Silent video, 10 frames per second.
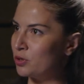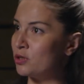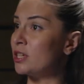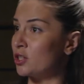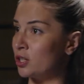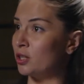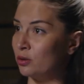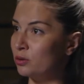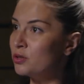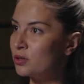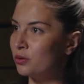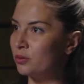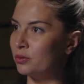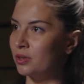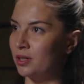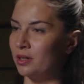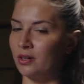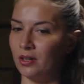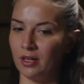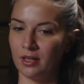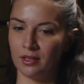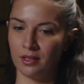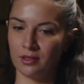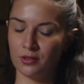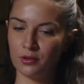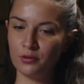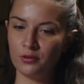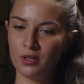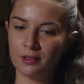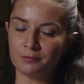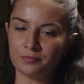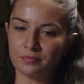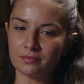which is actually a good school here in Sofia.